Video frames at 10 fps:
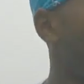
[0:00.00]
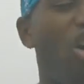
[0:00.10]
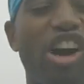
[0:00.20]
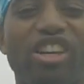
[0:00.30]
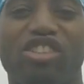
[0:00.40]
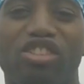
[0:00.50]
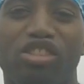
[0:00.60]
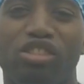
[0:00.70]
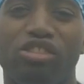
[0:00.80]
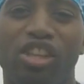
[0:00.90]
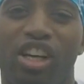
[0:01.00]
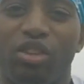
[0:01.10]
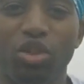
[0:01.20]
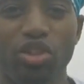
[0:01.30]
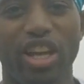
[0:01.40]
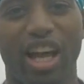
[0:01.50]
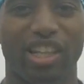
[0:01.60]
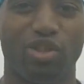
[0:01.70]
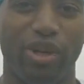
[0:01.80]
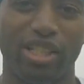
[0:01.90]
All right, so usually how
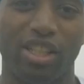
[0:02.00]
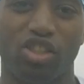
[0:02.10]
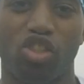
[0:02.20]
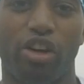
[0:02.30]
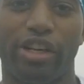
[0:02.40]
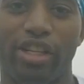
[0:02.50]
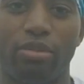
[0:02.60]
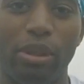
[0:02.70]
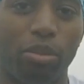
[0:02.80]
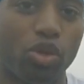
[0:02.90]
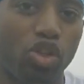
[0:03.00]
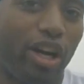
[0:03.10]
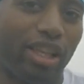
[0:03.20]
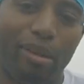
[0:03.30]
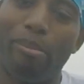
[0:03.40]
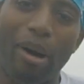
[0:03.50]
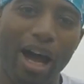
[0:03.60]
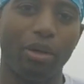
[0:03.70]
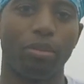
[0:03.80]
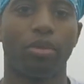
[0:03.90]
this race gets started is people start at the
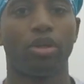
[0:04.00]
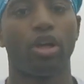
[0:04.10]
bottom